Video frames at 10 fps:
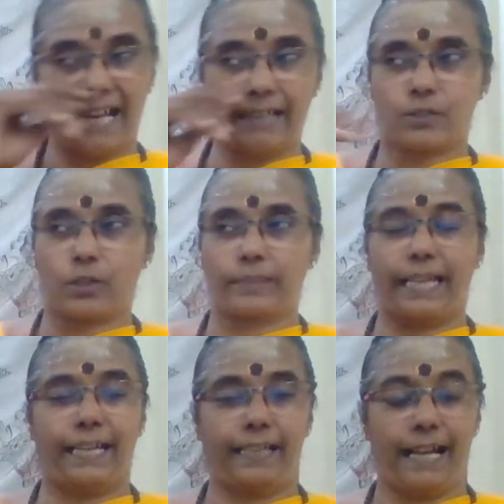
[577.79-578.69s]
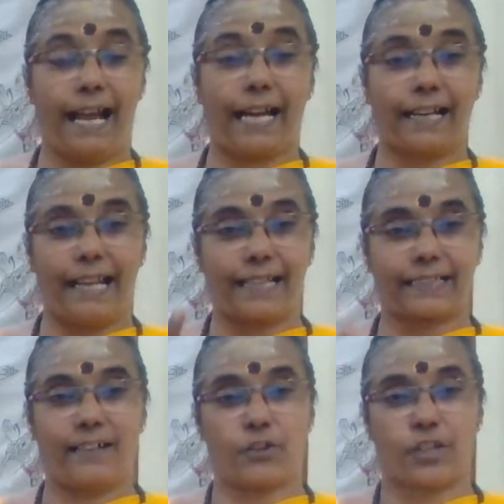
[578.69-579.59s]
and so they had an
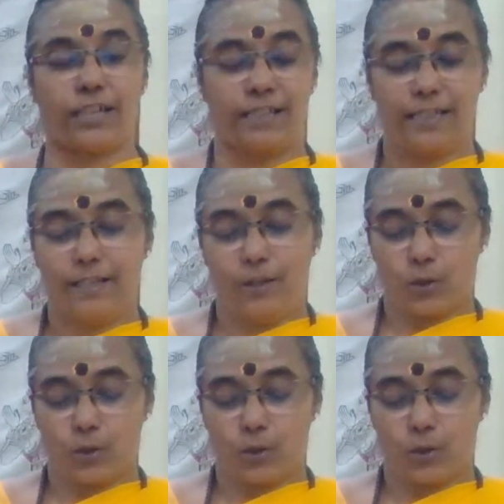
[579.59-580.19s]
air condition.